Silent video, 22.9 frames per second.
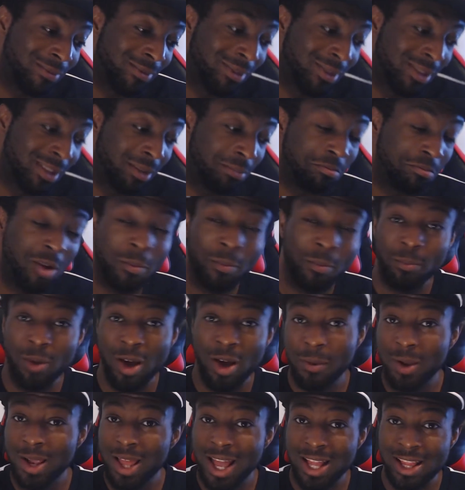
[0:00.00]
Well,
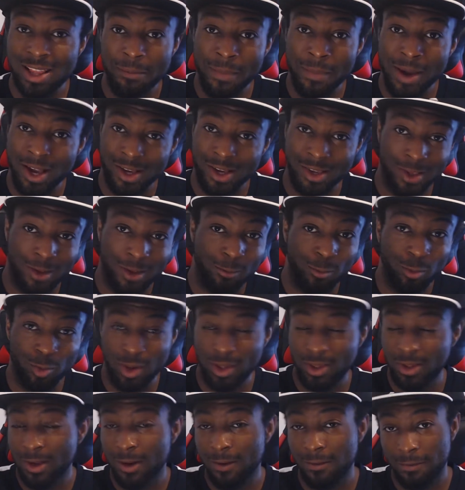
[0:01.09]
probably at the Microsoft
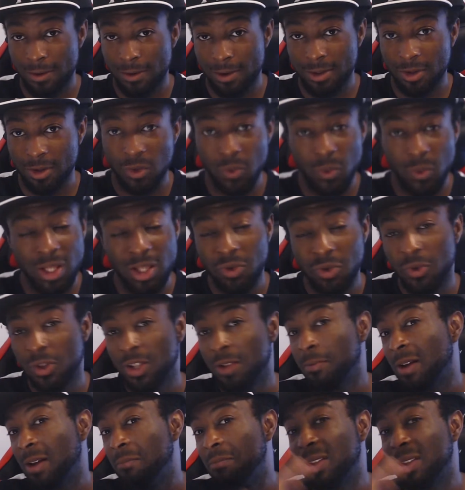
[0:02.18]
press conference. So 2020
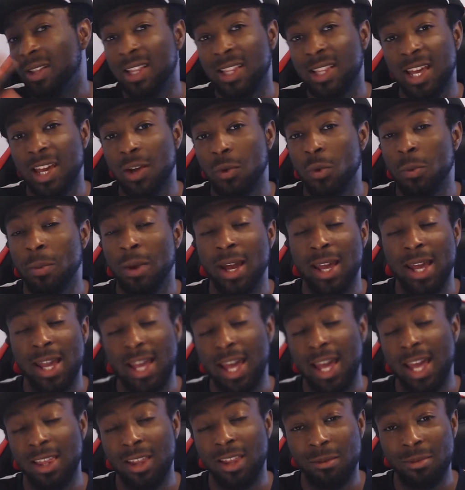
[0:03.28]
might be the day we might
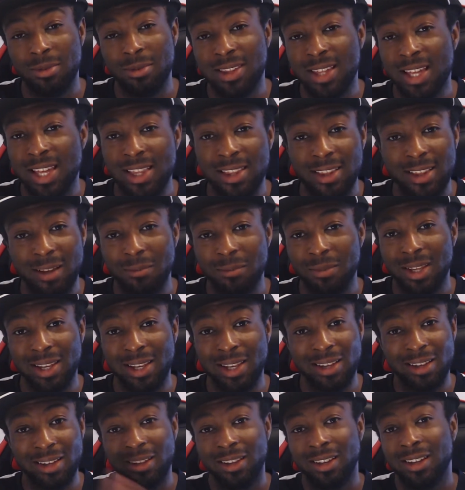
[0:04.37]
end up seeing
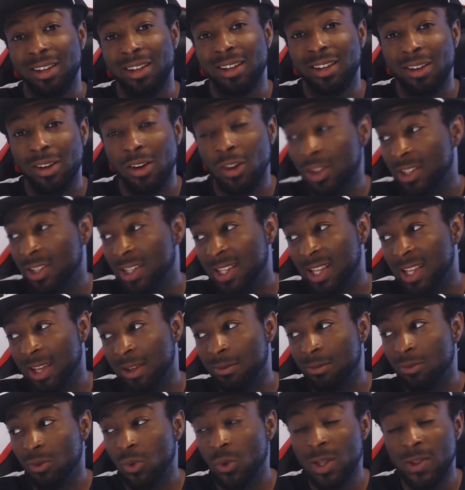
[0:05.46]
something. Or not today.
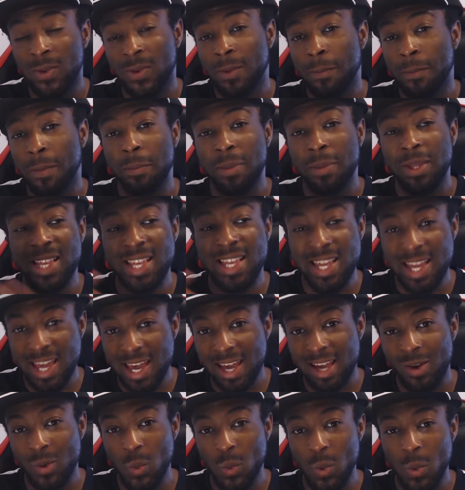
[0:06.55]
2020 might be the
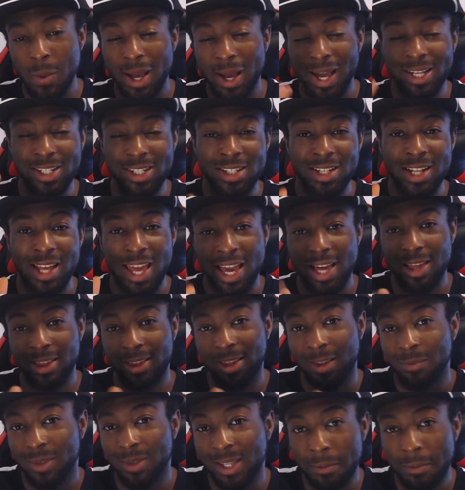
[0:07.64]
year we might actually hear
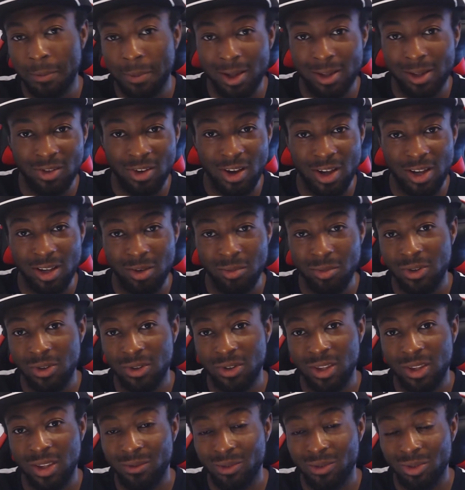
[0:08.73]
something about Dragon Ball
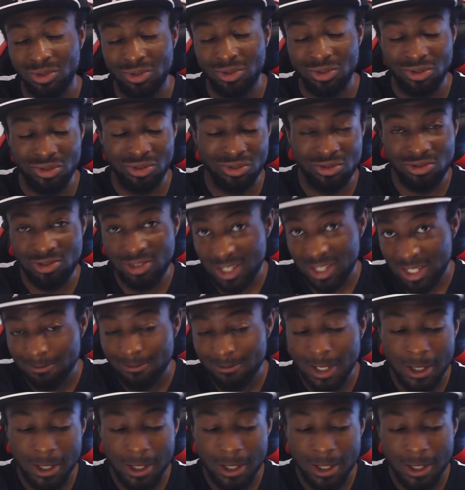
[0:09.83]
Xenoverse 3.